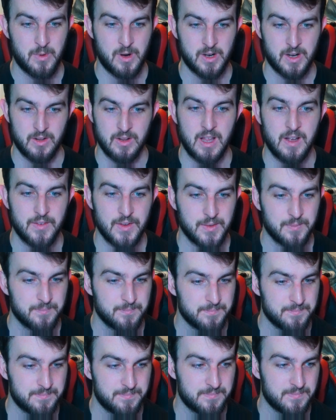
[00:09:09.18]
but I'd rather walk out
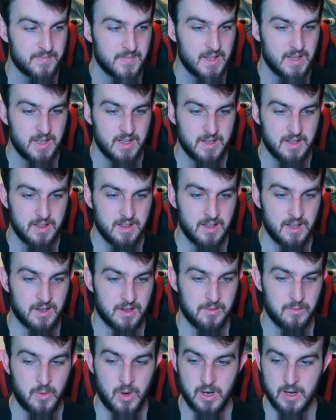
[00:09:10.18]
laughing
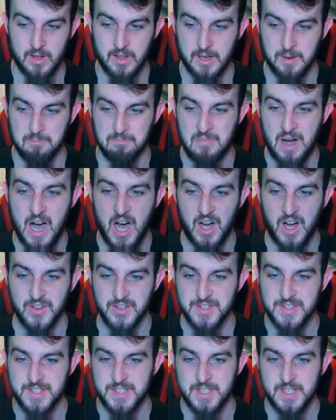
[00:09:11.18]
walk out
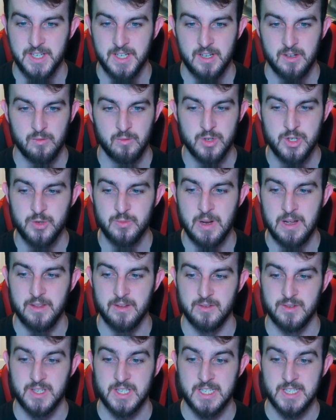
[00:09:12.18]
boss. Would you
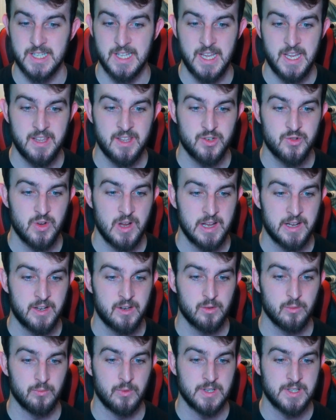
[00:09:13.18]
rather slay the
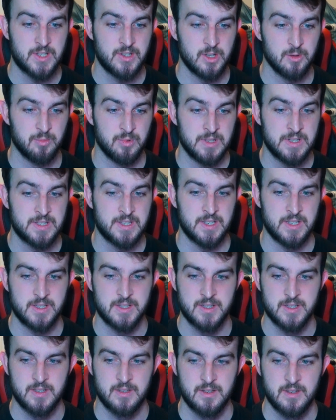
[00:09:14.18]
dragon or rescue the
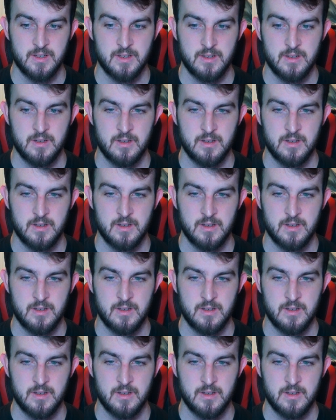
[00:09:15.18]
princess?